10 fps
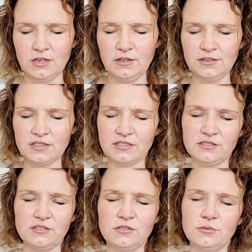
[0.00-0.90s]
This has
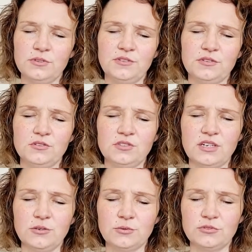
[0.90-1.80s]
to do with your
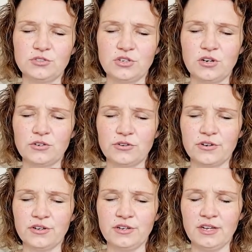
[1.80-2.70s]
sacral
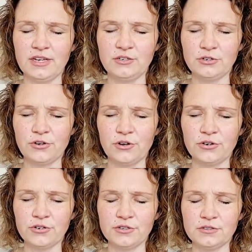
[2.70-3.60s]
chakra and your
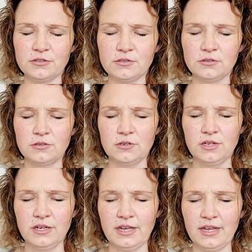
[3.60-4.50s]
heart
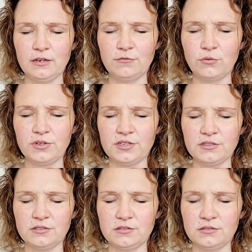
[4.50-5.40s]
and
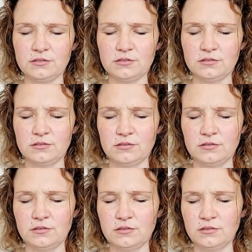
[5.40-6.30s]
avoidance
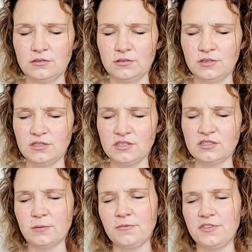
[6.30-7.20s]
to
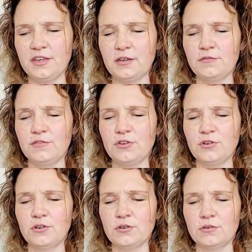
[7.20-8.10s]
something of
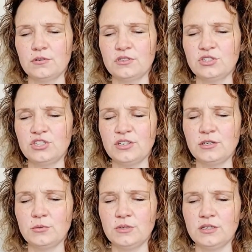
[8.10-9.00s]
your
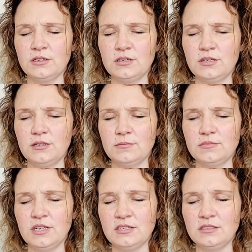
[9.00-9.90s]
genuine
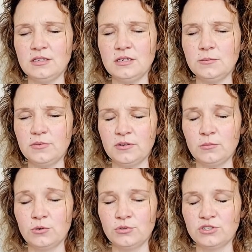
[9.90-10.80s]
and deep
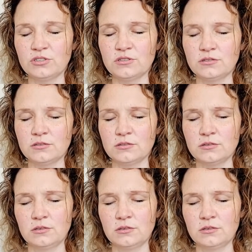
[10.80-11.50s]
emotions.